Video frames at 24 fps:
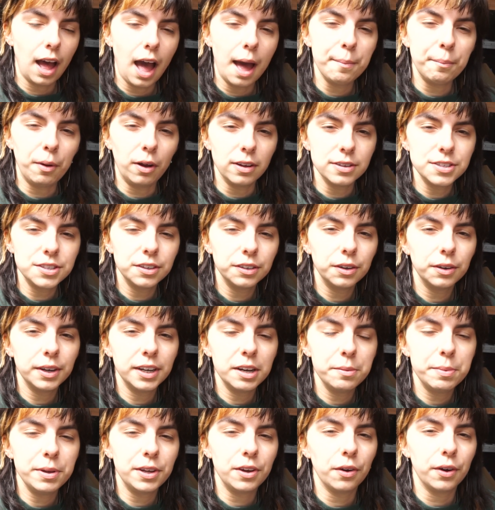I'm also going
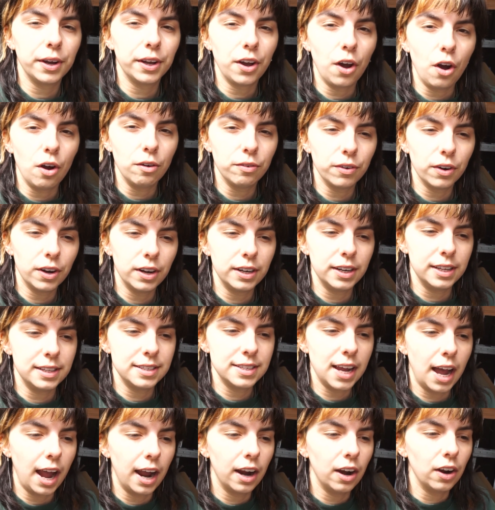to be going over an
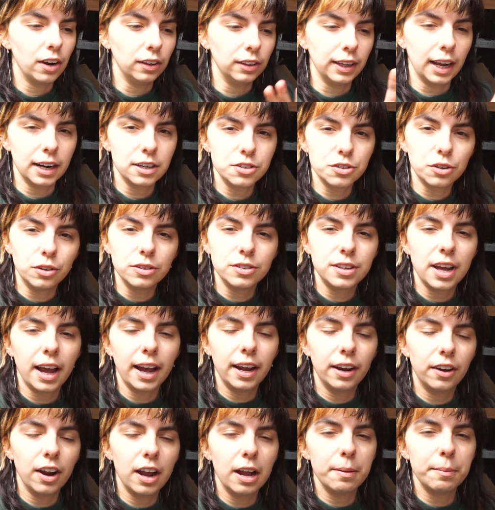entire electrical
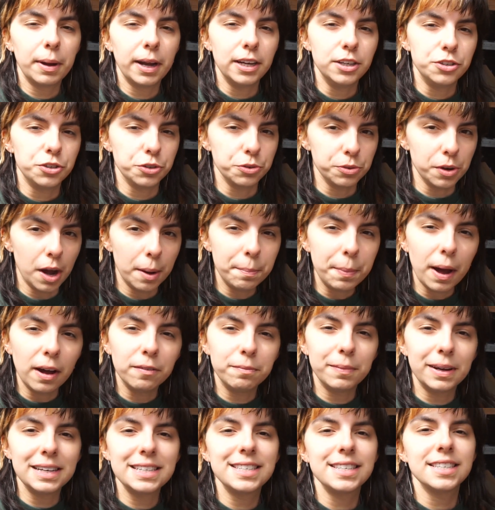diagram I drew up of
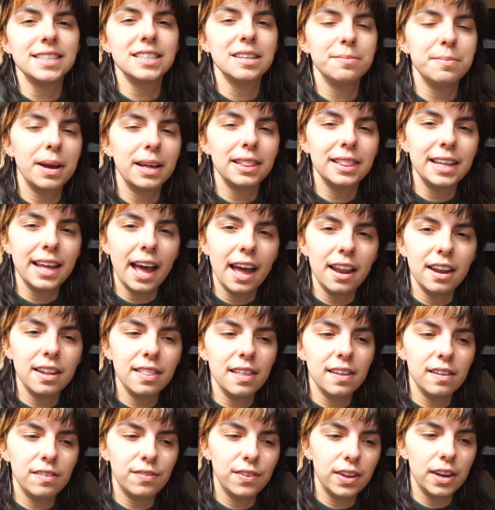my system at the end of
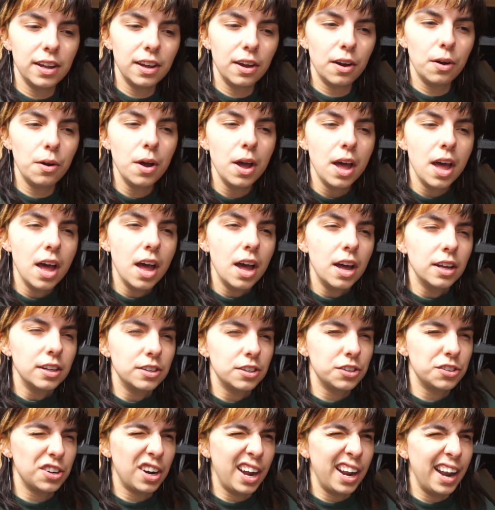this video
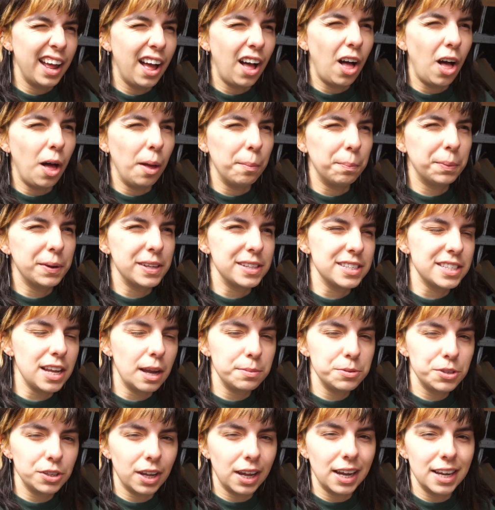to try to help
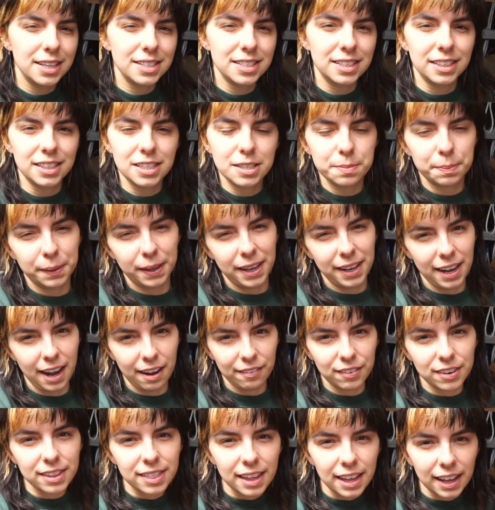conceptualize and explain
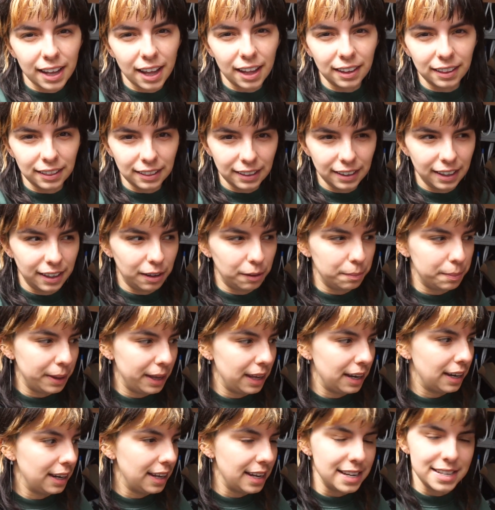everything a little
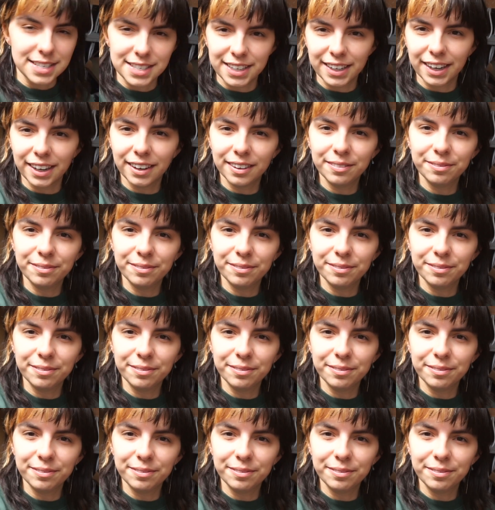bit easier.